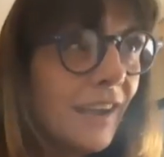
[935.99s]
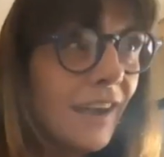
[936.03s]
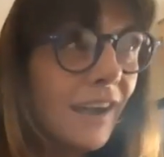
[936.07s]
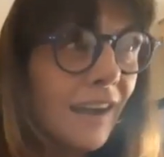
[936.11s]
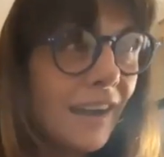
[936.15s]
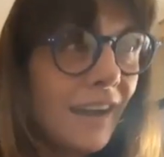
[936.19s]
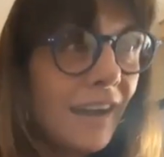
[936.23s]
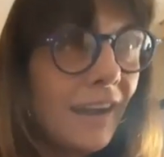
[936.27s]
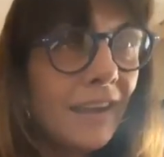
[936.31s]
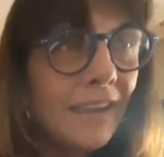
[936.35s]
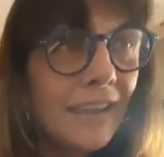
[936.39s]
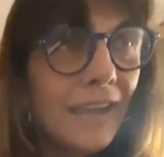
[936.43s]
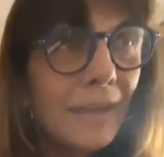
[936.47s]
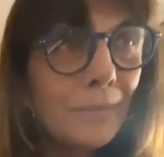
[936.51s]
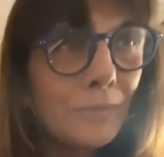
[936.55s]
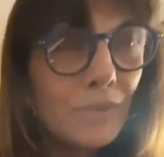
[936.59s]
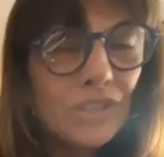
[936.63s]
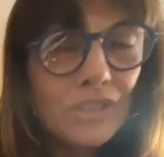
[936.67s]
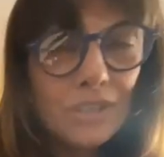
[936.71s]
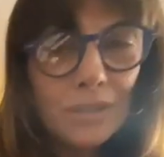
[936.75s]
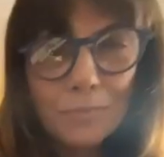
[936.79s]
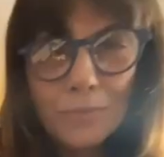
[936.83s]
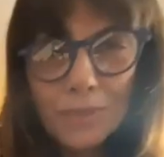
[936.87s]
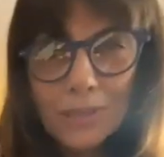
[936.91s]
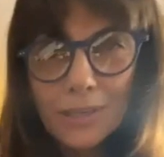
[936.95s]
I am
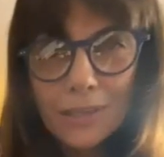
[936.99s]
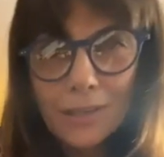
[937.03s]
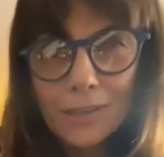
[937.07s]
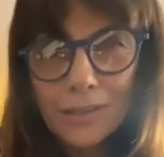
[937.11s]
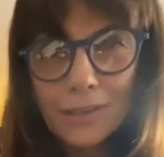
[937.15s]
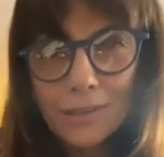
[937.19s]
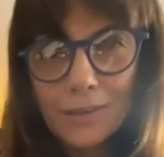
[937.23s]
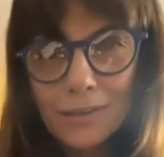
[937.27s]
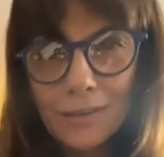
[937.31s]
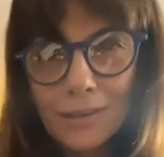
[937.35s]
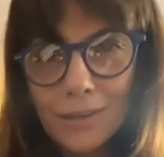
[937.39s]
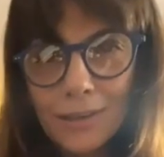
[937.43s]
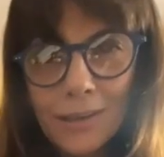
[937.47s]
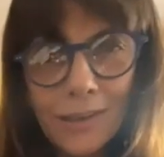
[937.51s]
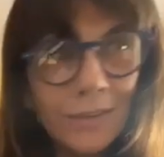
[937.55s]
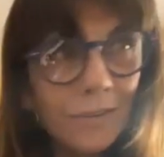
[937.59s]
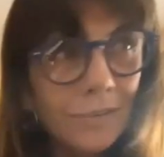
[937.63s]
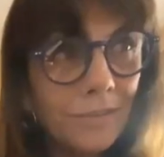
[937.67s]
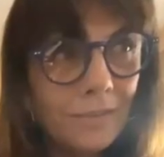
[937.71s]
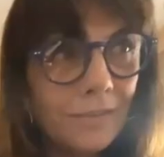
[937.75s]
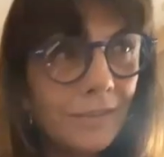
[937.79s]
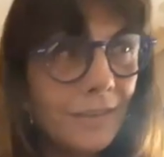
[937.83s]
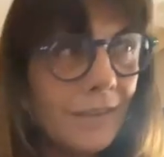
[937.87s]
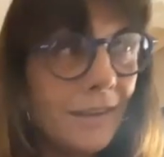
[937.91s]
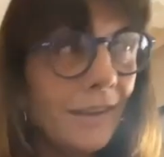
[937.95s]
intimidated. I
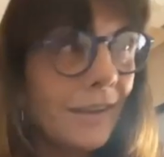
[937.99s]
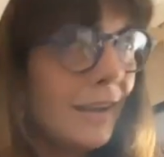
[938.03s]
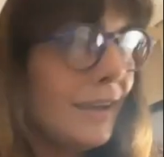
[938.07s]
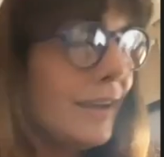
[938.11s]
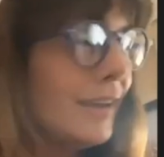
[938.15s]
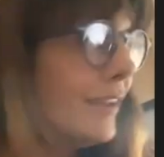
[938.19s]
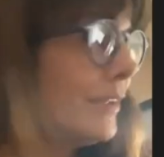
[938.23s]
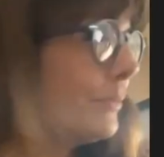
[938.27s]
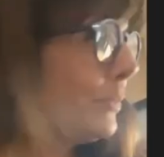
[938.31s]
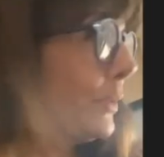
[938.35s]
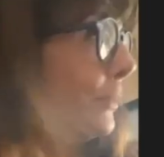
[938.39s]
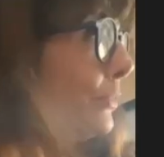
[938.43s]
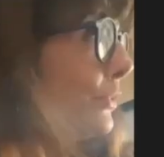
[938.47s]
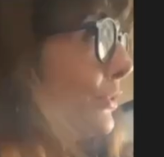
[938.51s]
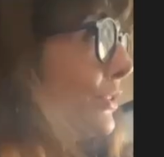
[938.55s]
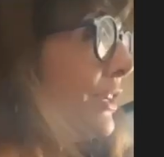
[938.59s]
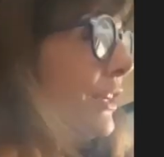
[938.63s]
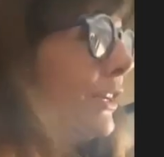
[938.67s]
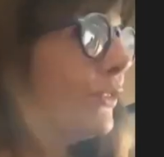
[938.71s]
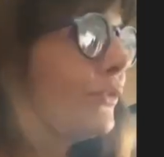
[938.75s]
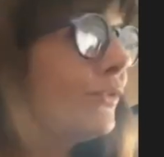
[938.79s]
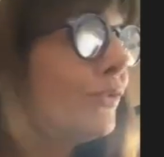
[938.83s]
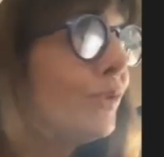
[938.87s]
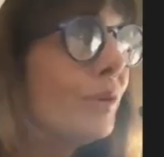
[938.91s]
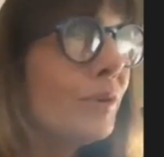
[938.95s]
don't like people
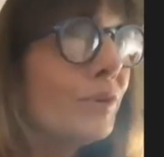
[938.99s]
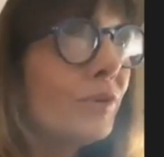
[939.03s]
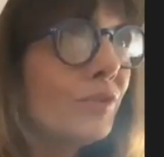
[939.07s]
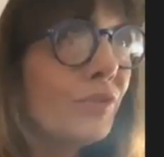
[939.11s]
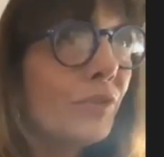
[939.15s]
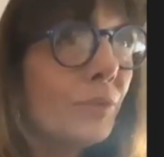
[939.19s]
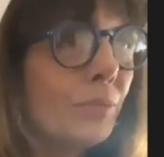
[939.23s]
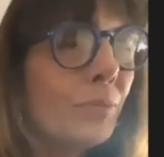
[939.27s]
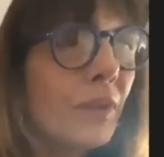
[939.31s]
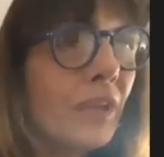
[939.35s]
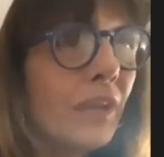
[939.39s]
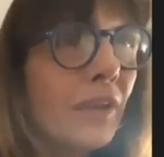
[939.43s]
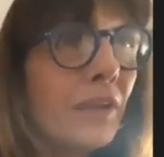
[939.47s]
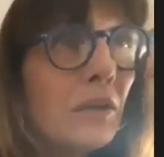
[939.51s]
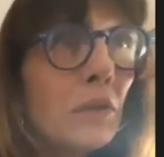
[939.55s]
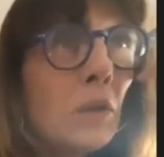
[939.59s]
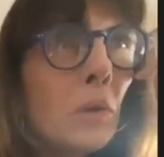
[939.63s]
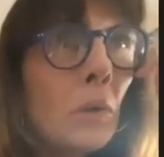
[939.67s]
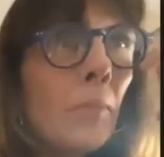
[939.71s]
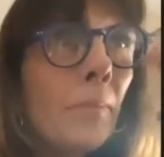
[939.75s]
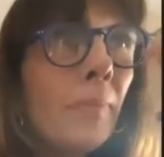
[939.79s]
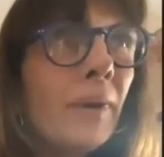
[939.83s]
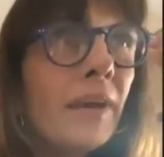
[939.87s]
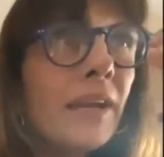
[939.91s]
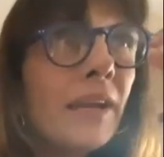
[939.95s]
taking photos of me,
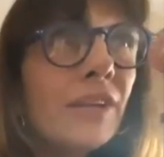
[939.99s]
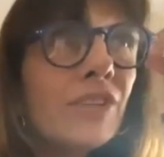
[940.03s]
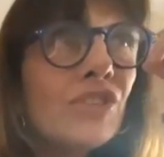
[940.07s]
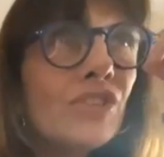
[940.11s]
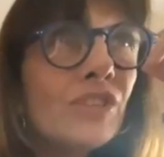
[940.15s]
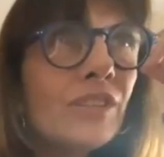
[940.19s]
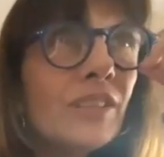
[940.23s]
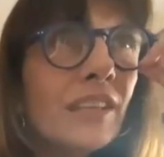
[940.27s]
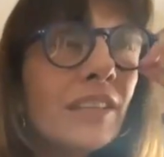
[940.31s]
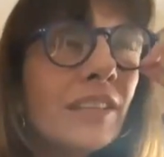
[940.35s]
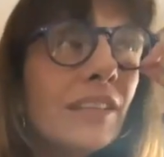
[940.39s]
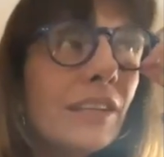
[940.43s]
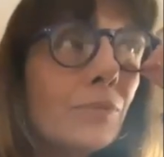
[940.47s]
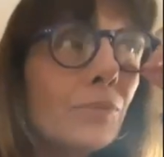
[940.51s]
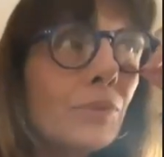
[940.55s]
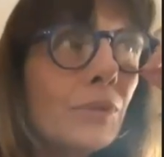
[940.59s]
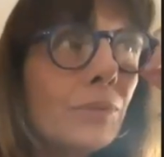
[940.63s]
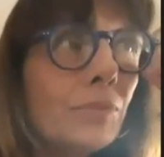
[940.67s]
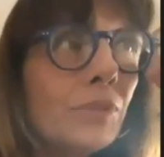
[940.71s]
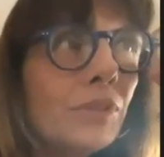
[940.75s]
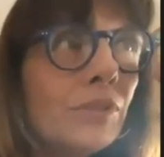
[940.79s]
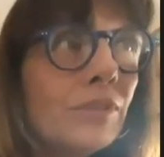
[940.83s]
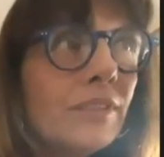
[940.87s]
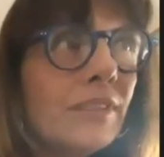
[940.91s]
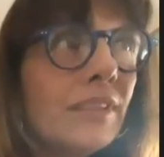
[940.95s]
but I just think that with
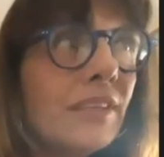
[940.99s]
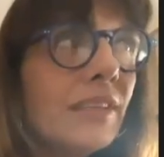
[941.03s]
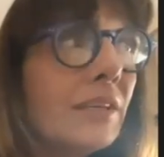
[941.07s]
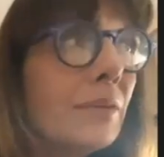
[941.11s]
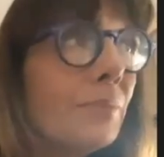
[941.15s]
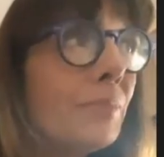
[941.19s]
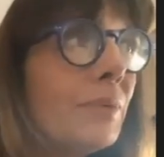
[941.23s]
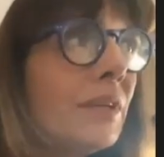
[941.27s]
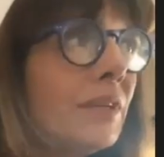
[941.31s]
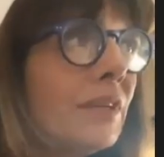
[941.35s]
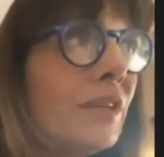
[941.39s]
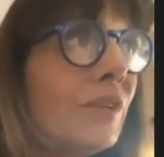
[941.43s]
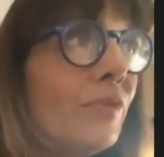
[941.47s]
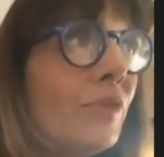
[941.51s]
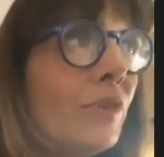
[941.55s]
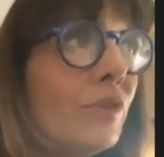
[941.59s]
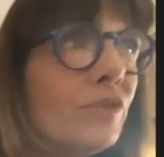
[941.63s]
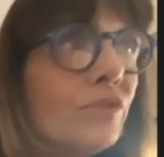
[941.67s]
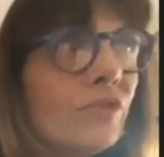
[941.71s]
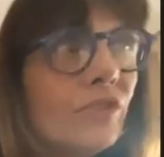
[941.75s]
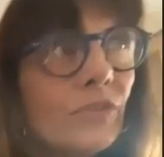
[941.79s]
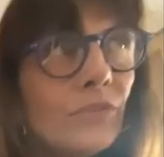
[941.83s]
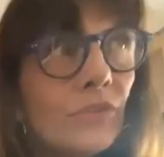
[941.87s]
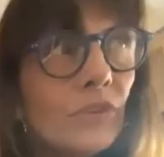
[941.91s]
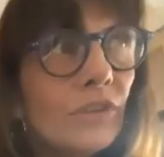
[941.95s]
music,
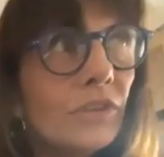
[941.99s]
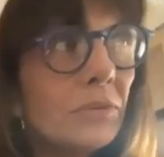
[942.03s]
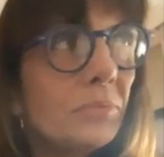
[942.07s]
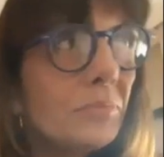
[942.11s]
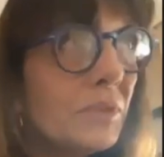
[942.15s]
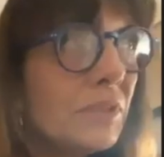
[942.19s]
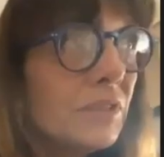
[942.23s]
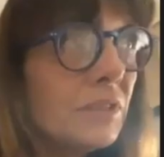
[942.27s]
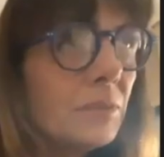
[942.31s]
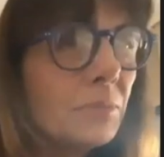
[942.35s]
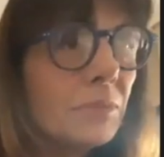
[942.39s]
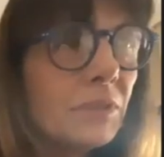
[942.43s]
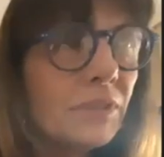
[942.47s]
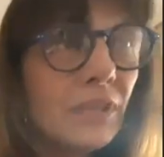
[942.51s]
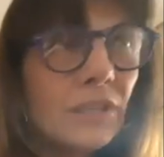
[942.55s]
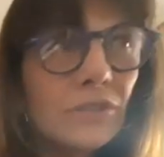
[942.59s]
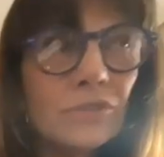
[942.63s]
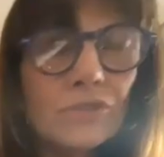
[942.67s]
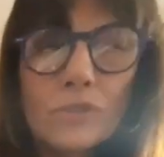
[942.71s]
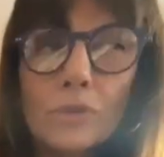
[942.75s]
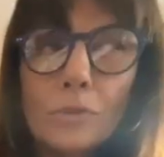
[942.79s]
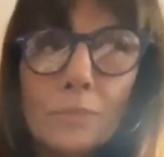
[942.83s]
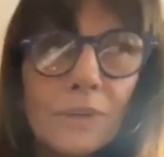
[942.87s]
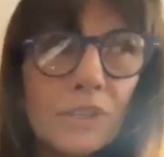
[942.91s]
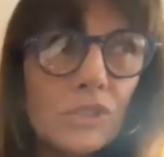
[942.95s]
if you're invisible, they're
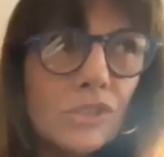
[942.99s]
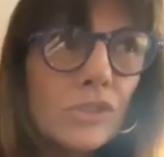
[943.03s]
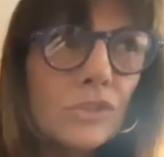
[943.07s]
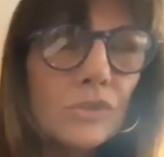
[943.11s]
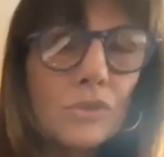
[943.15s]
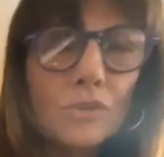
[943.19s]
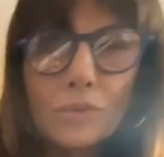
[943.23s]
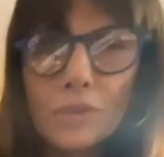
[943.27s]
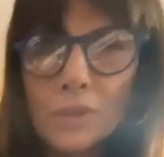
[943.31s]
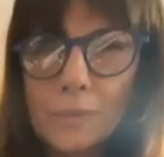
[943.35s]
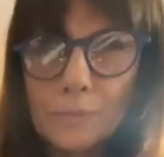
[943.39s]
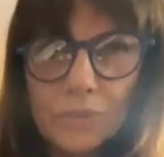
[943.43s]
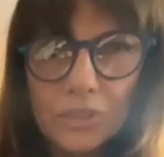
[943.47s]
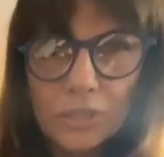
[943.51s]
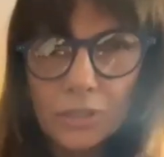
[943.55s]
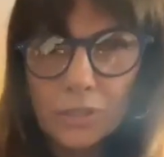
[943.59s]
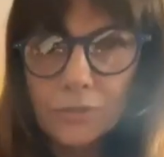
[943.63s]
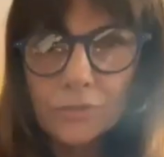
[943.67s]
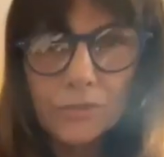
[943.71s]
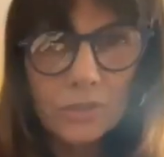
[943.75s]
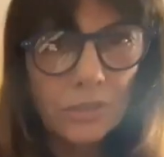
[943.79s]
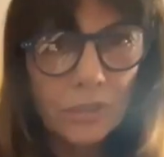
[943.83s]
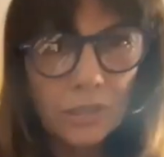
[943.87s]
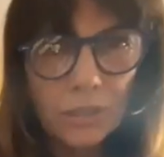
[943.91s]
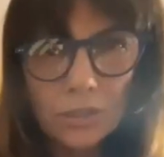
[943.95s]
so much into
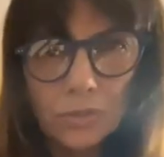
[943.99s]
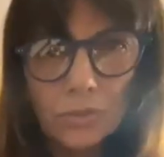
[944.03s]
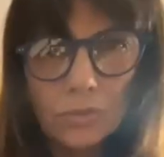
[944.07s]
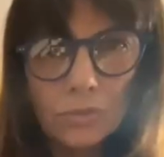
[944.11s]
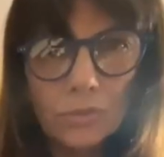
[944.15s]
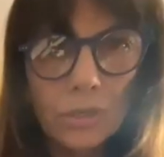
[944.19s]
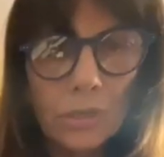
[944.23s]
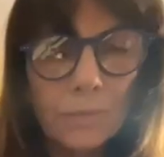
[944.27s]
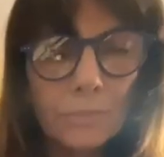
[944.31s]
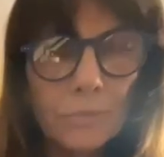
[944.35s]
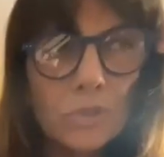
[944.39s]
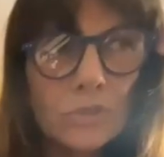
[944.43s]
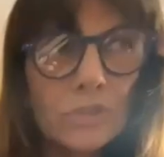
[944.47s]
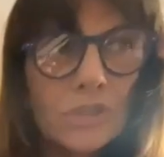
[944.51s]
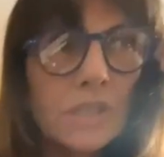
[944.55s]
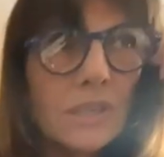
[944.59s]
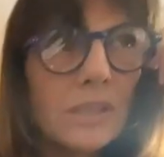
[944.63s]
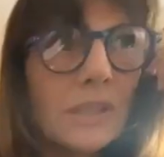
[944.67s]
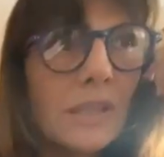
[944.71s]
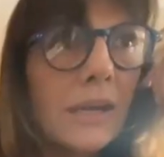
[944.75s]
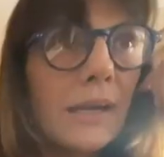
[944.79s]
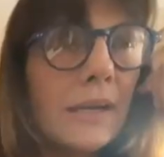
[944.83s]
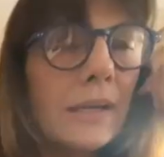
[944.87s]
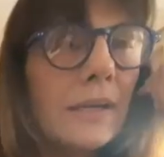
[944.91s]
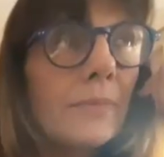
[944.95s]
themselves, into their music,
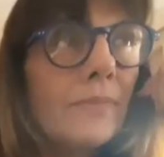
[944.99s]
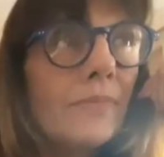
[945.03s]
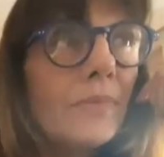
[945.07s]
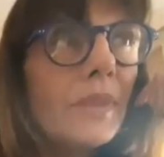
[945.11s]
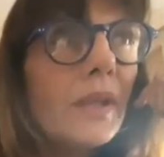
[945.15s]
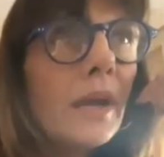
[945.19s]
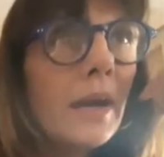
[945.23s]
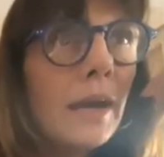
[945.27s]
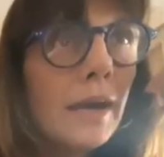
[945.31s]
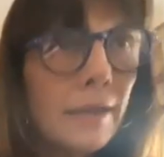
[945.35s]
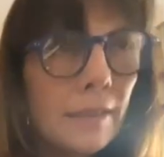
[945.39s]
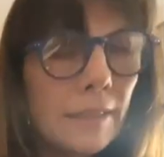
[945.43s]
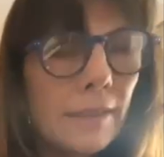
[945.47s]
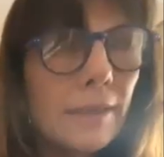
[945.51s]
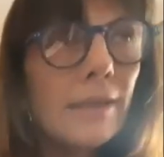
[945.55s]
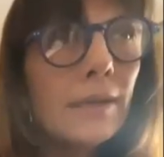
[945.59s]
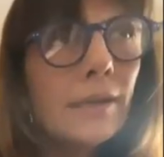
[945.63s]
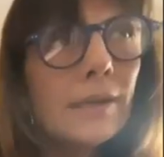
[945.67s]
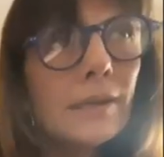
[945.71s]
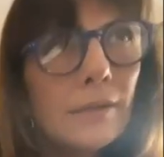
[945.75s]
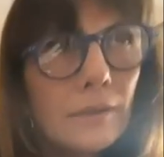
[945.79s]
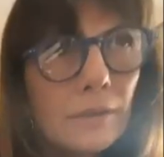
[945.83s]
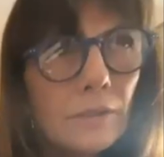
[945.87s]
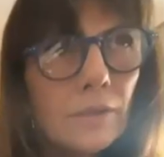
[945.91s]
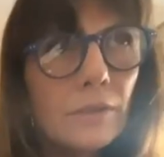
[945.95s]
that I
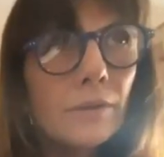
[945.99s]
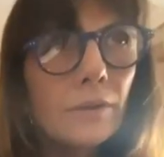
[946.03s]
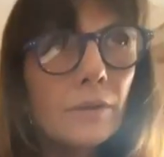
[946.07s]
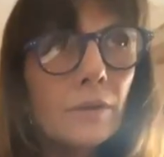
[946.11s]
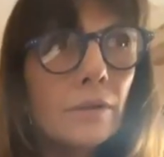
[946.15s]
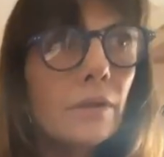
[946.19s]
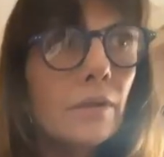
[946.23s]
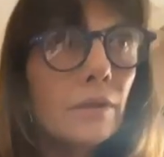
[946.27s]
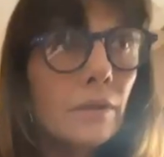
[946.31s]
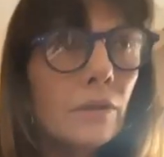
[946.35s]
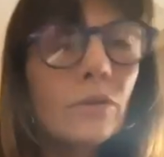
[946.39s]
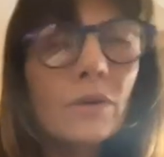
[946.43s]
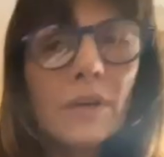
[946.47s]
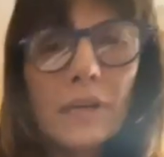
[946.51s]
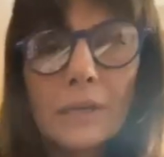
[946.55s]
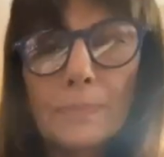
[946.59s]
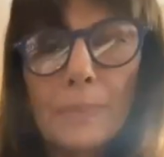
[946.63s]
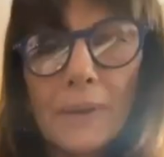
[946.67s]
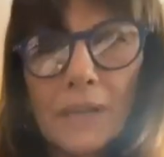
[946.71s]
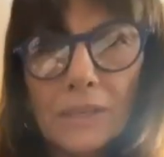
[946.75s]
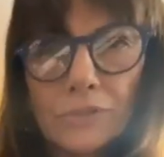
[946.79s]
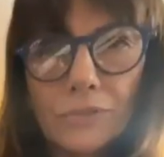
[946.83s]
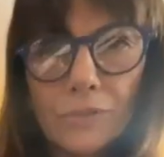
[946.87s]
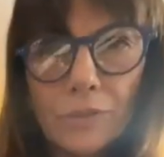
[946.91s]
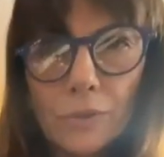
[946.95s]
think you get
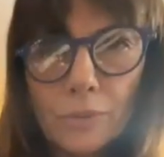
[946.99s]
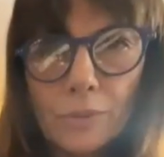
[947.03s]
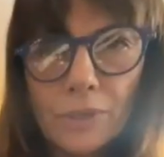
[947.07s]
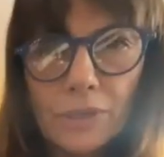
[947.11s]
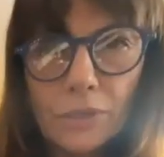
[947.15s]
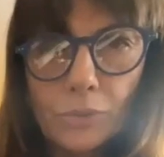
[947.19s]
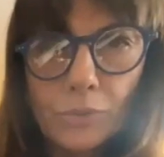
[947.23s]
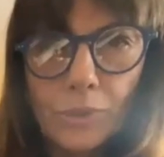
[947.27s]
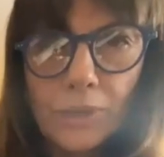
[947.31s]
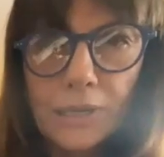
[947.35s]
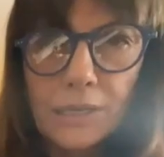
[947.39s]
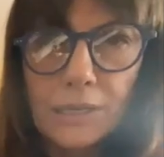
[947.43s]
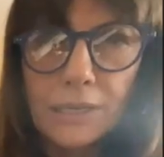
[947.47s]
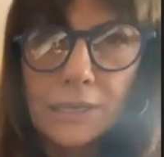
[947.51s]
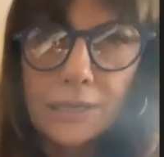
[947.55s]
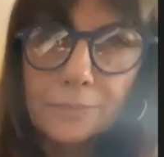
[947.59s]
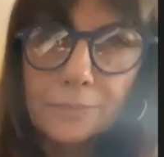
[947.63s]
past through it quickly.